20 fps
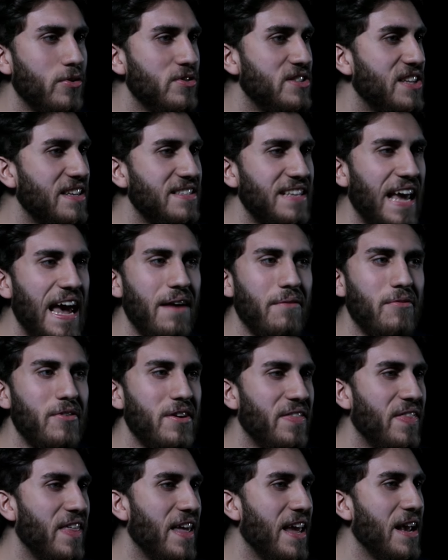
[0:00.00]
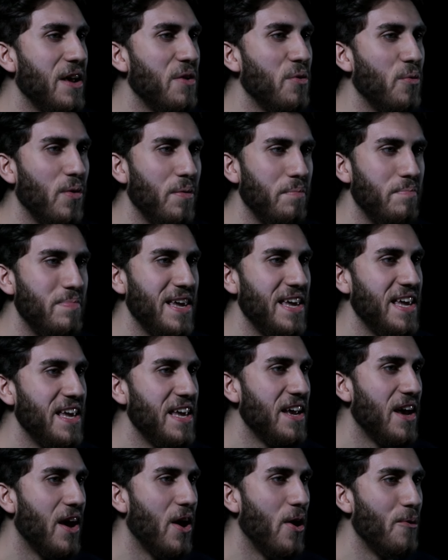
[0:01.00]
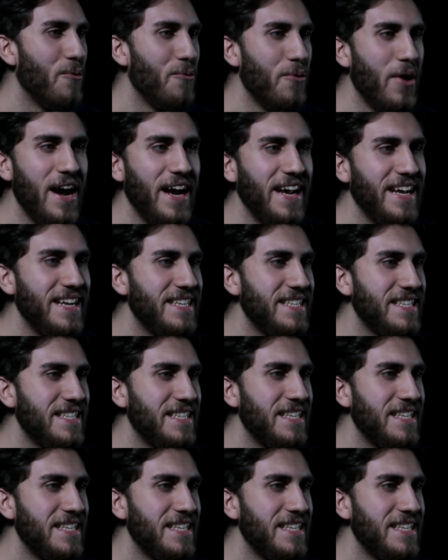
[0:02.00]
who says everything will be all right.